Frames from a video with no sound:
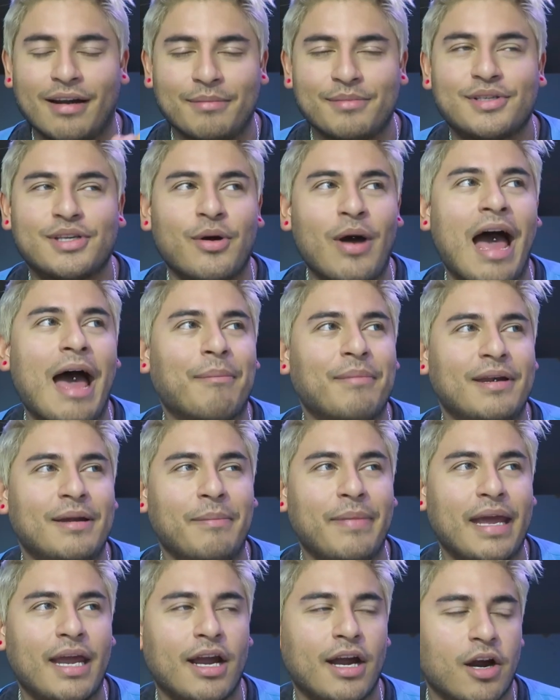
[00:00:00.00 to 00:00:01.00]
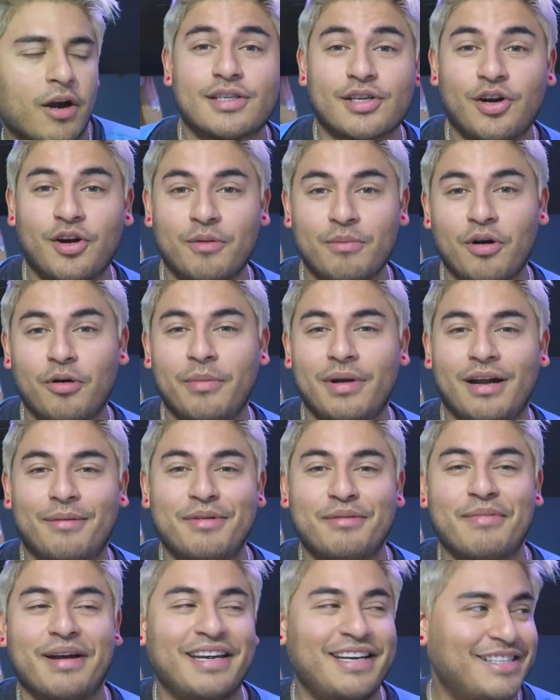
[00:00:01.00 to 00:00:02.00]
I'm so happy to be here. This current moment
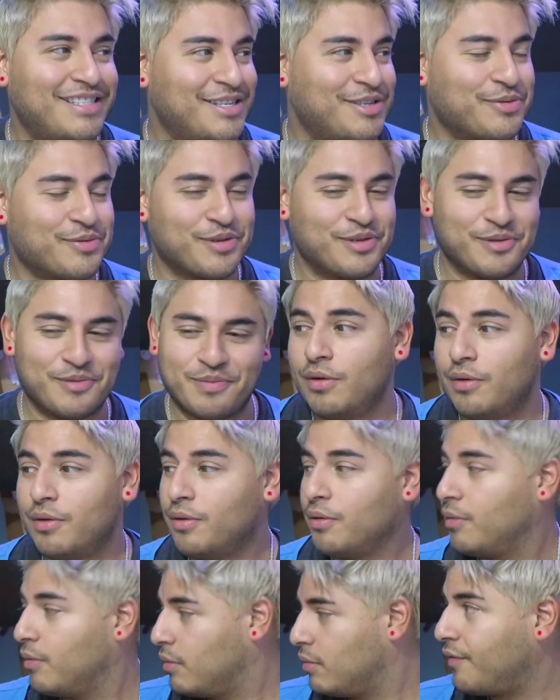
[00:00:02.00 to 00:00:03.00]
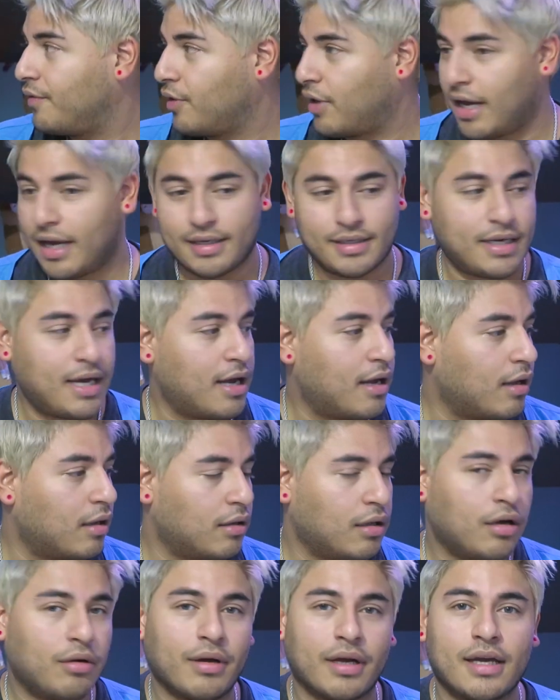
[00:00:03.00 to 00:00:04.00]
I'm in my niece's room, who, if you can't
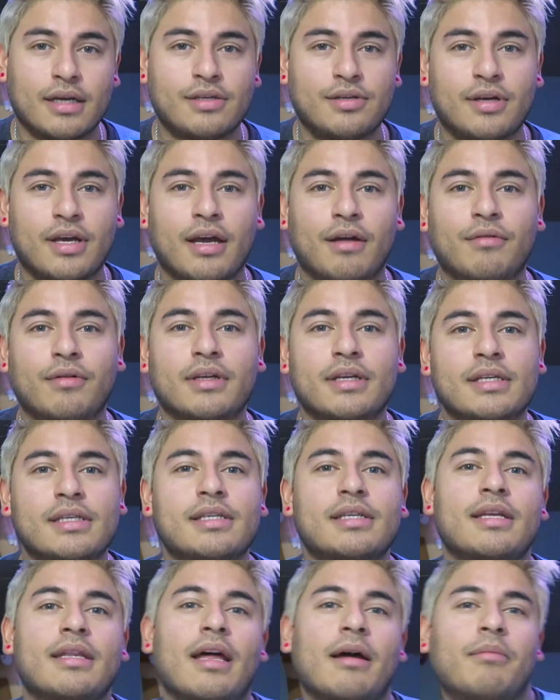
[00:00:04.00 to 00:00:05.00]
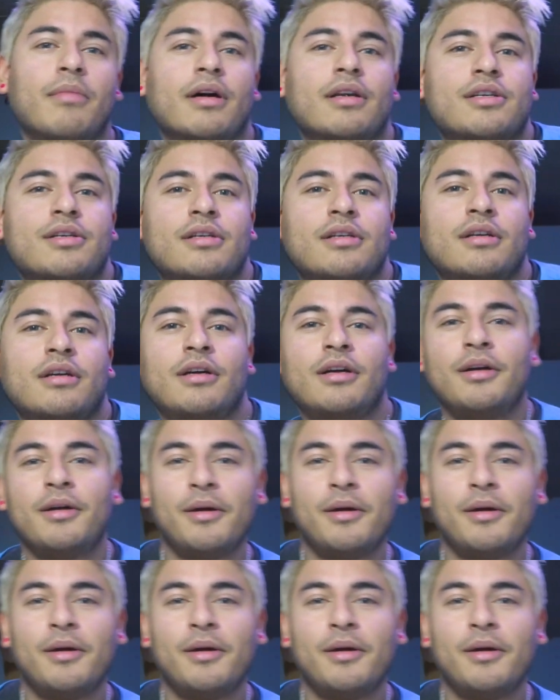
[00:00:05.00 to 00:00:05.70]
tell, oh I guess you can't really see that much,